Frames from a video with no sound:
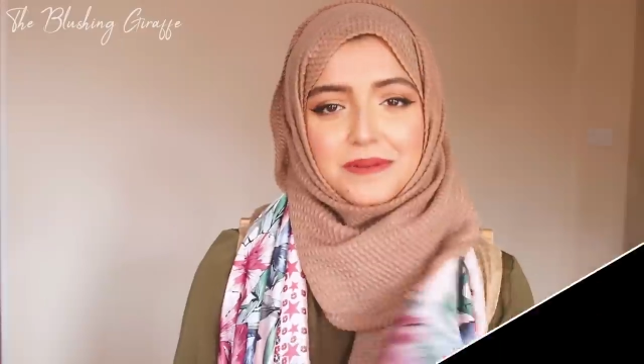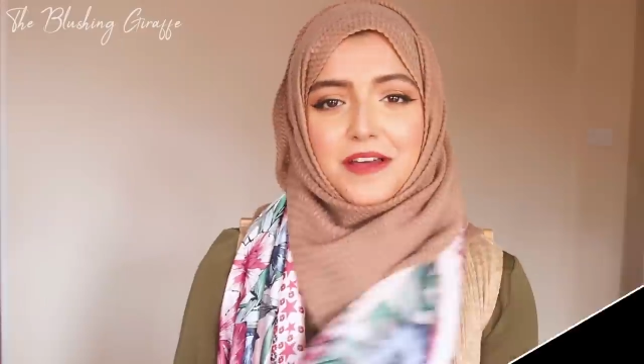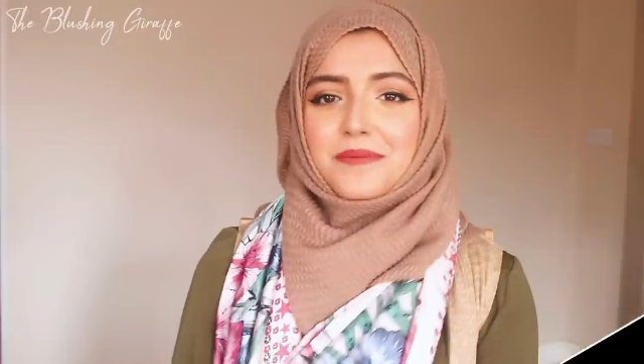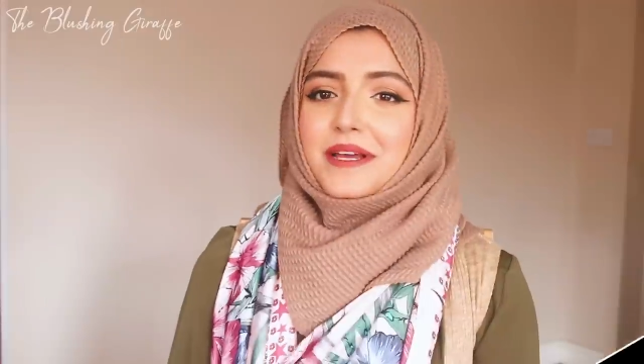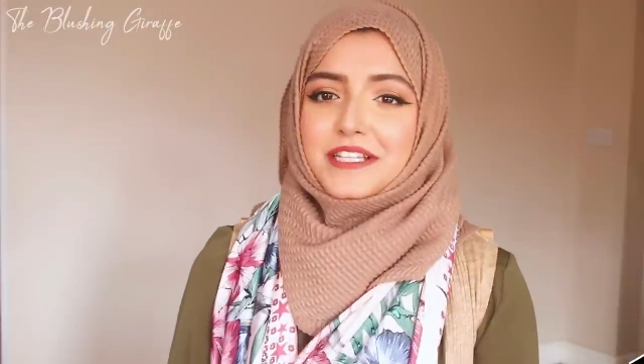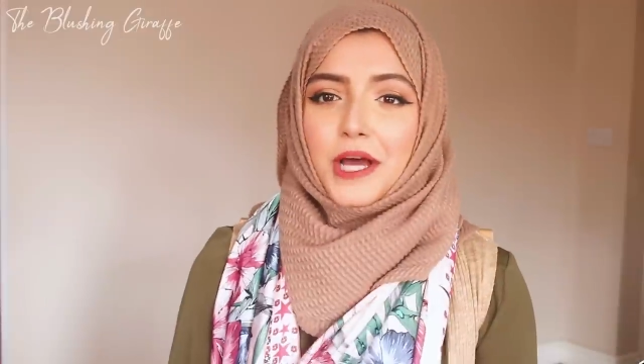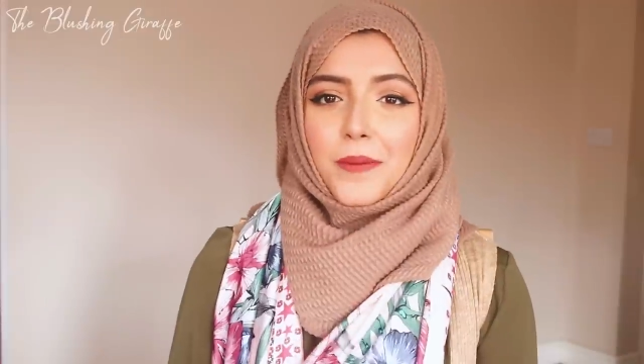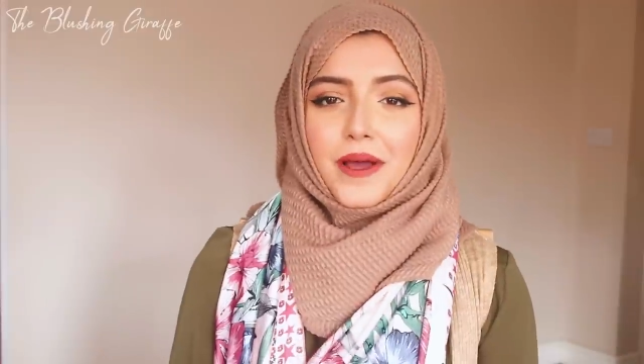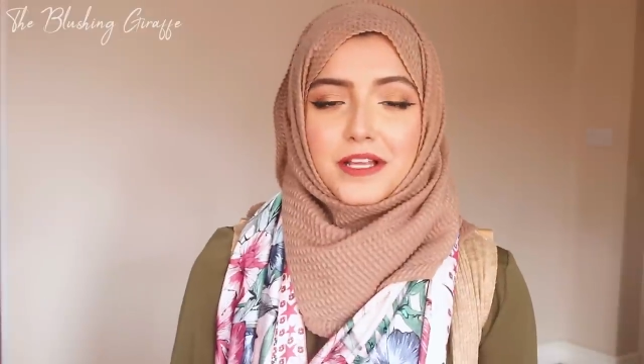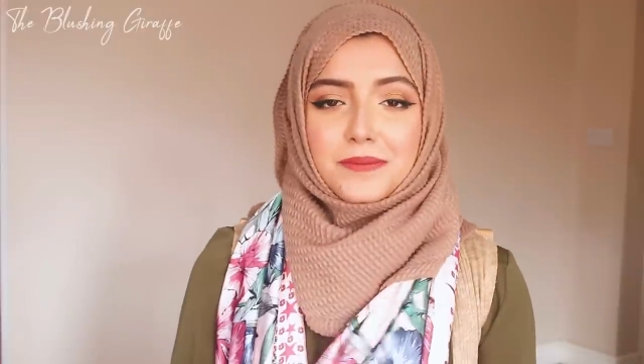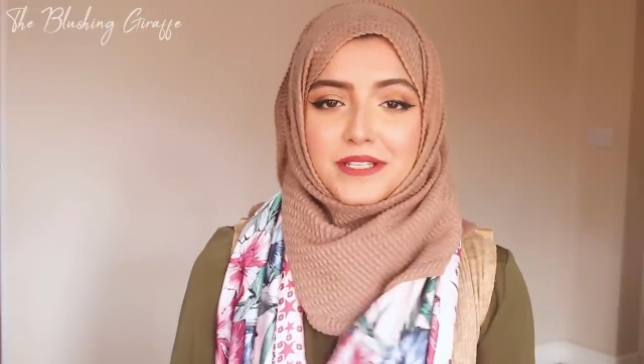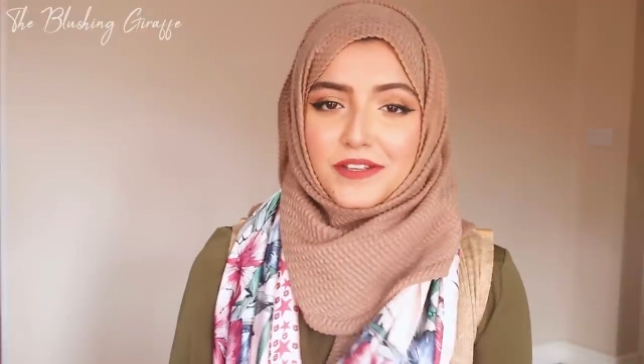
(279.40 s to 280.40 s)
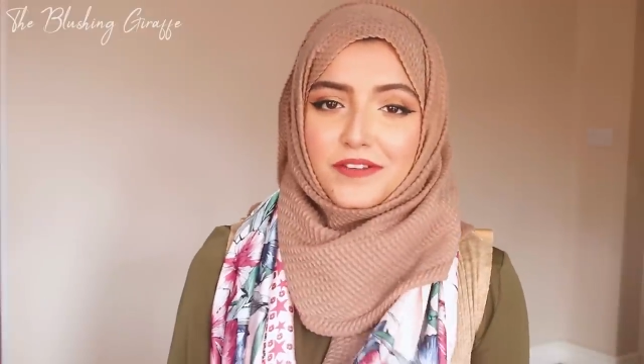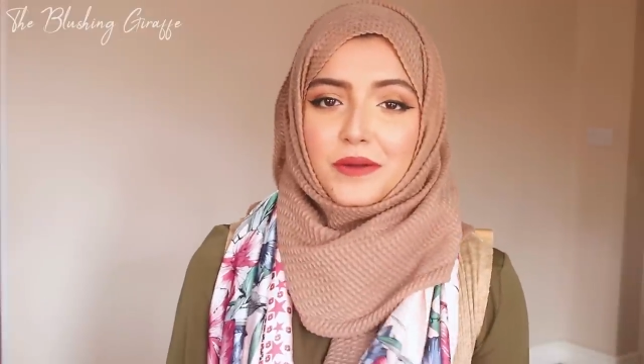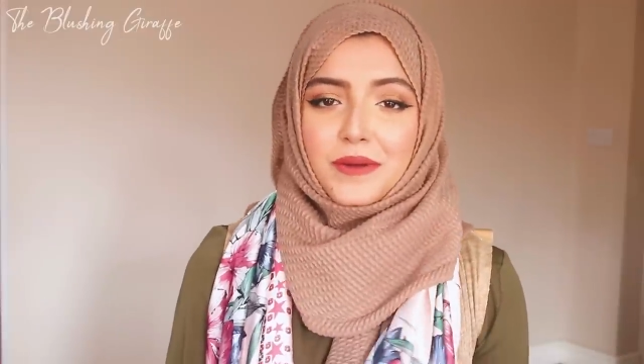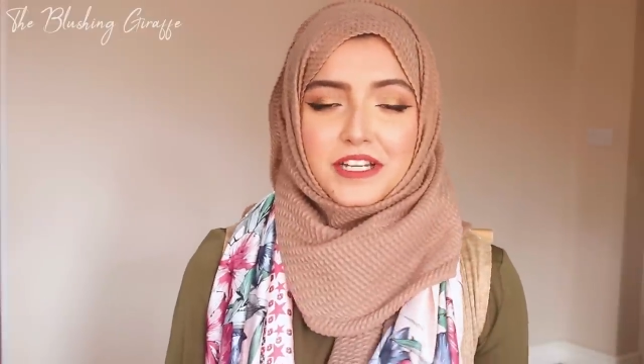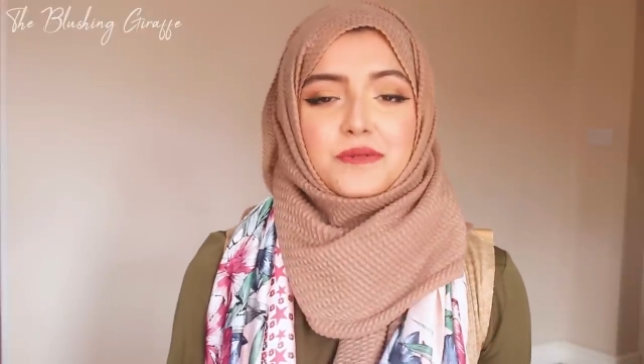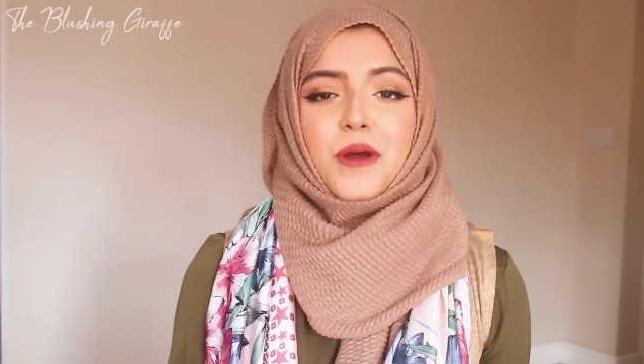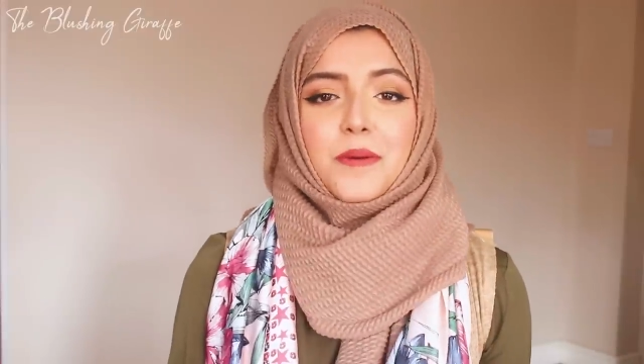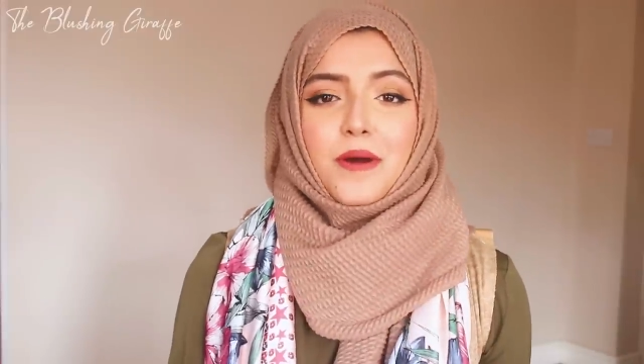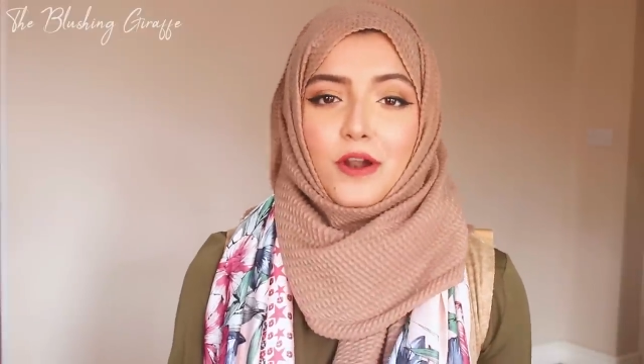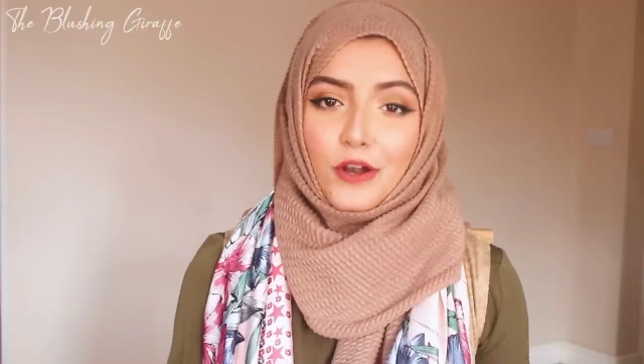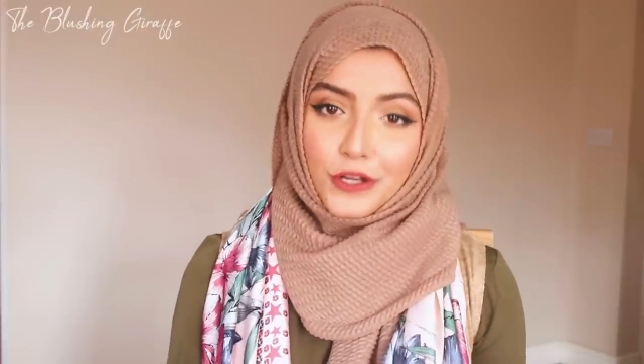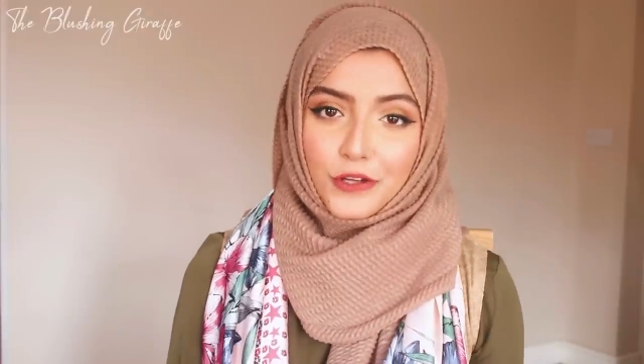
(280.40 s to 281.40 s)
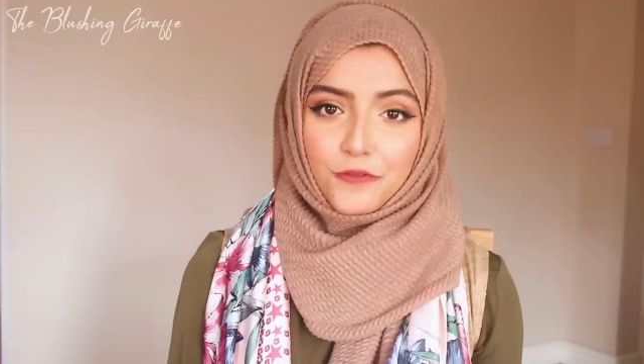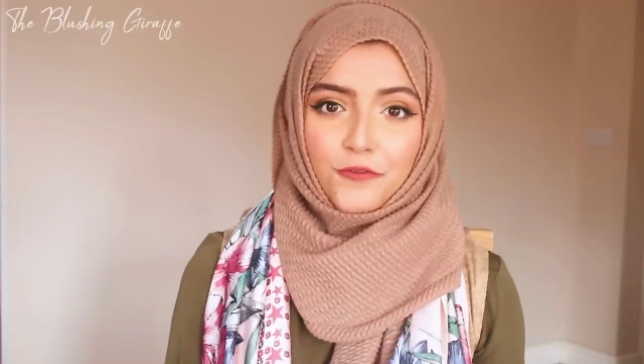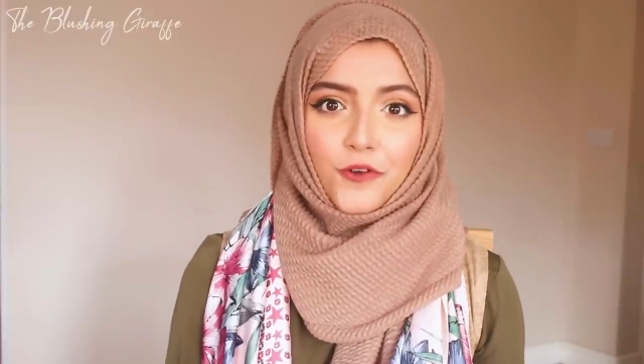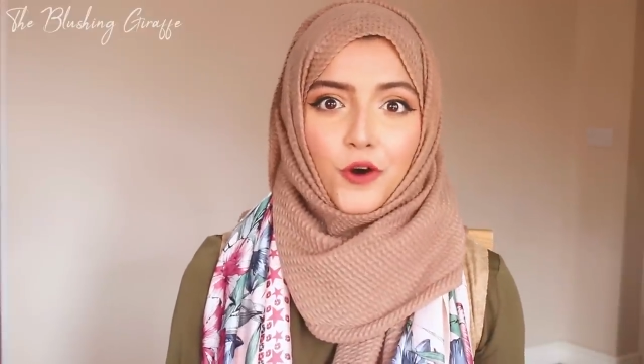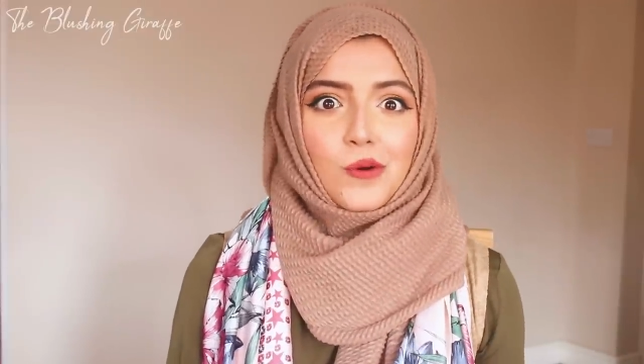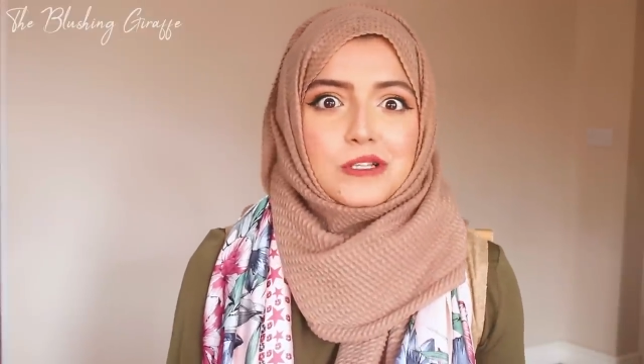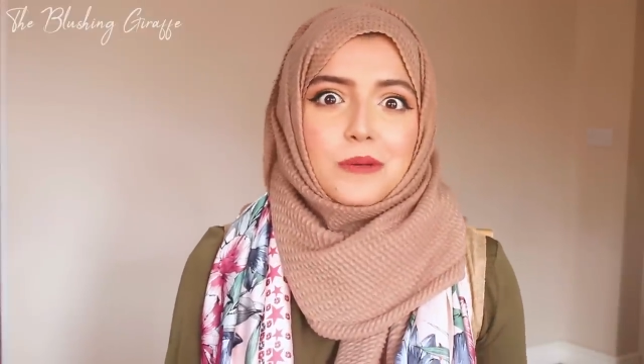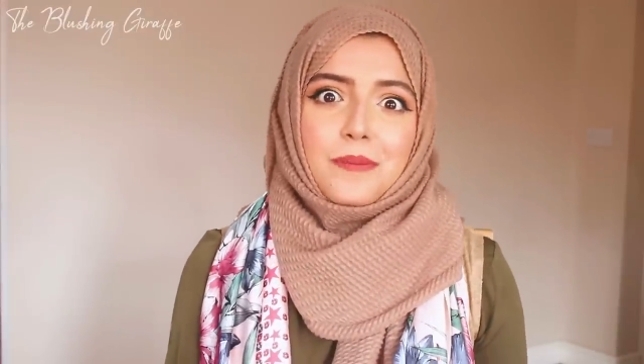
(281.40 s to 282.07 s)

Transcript: that I picked up, I specifically went into Primark looking for was